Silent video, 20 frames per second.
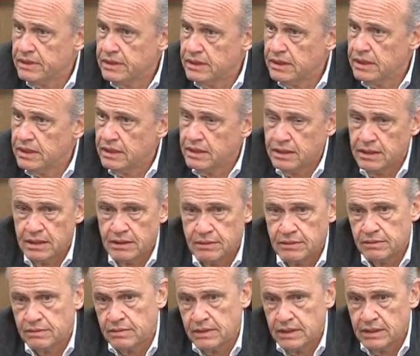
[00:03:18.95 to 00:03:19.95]

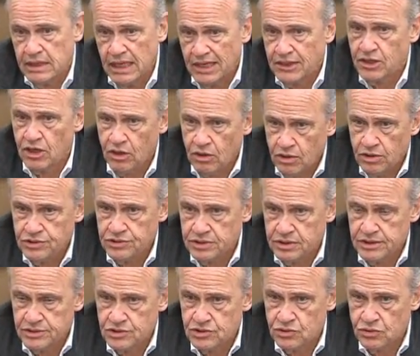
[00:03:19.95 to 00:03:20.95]
and not cost
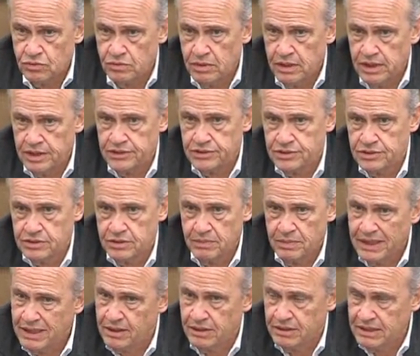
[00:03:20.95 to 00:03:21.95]
us so much to
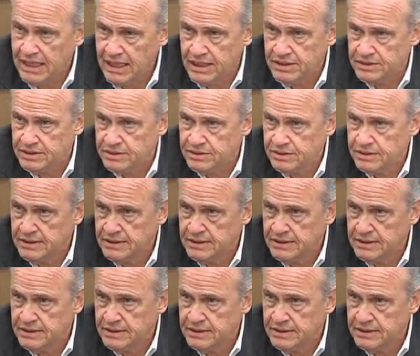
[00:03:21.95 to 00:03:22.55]
pay our taxes.